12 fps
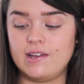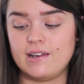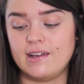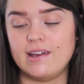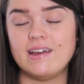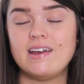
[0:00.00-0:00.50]

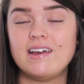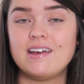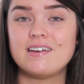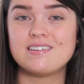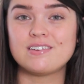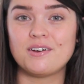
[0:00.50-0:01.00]
in here.
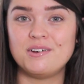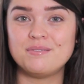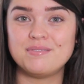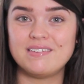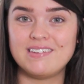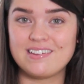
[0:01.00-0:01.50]

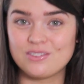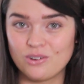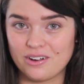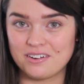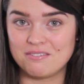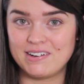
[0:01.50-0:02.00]
So it's
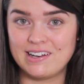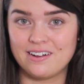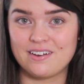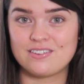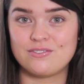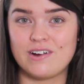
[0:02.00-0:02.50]
not going to really
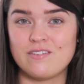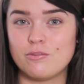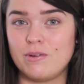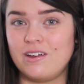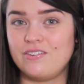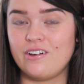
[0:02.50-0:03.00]
last forever,
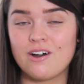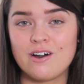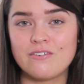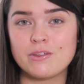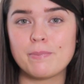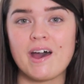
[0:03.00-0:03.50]
but if you
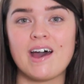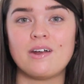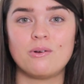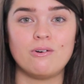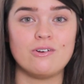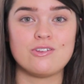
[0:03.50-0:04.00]
halve the
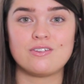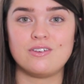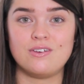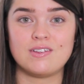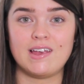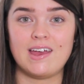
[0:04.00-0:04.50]
pad or are just
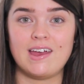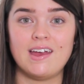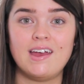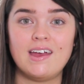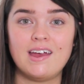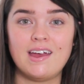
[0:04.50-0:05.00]
using it
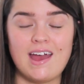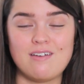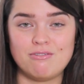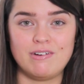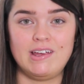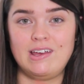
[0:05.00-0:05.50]

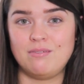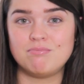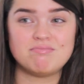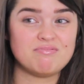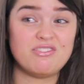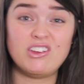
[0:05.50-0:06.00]
every
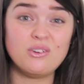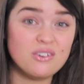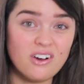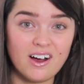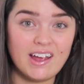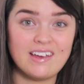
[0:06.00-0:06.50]
few
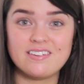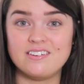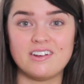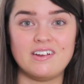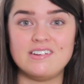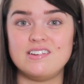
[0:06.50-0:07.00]
nights,
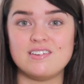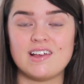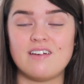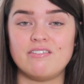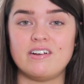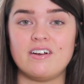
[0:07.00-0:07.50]
you don't need to use
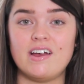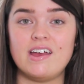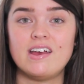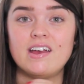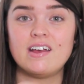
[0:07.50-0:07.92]
it every night,